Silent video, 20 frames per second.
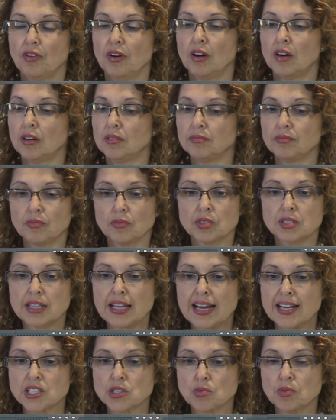um, was
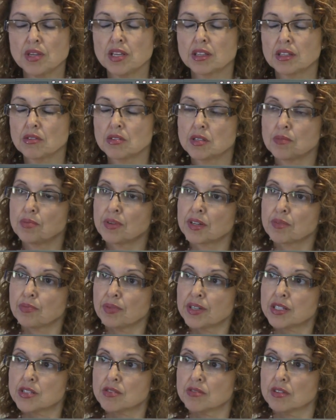last week, there was a big
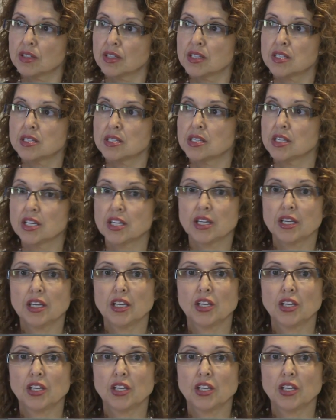press release here